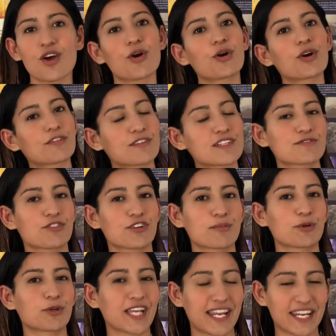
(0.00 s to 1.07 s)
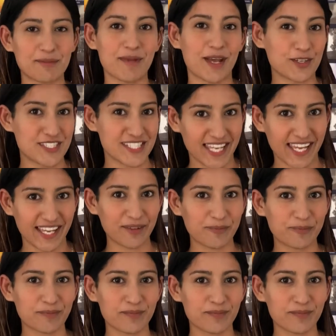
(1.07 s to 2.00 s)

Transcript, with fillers: or if it's from organic matter decay.